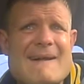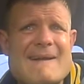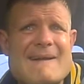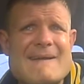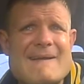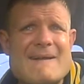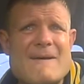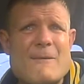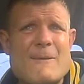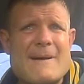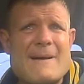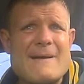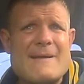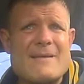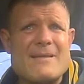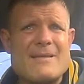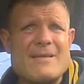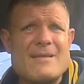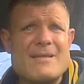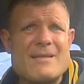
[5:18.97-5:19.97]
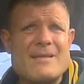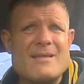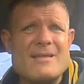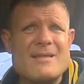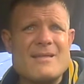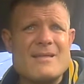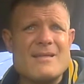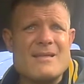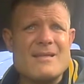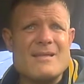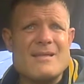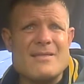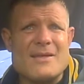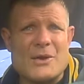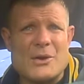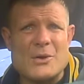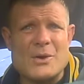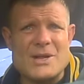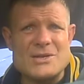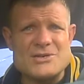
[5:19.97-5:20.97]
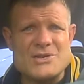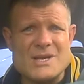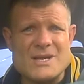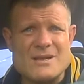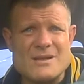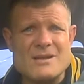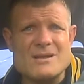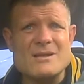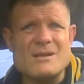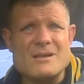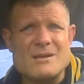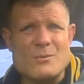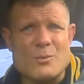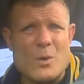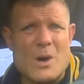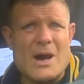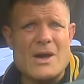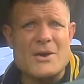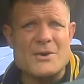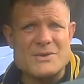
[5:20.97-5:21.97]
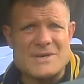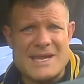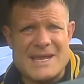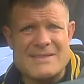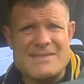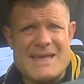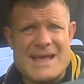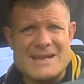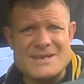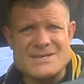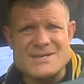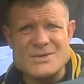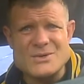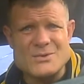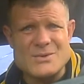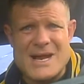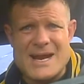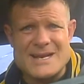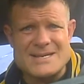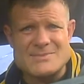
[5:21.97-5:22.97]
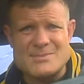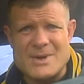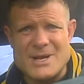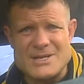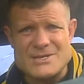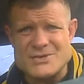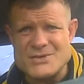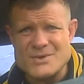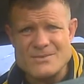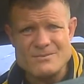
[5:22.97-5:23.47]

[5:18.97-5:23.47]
you know what? They're crunching water to get that too, not as much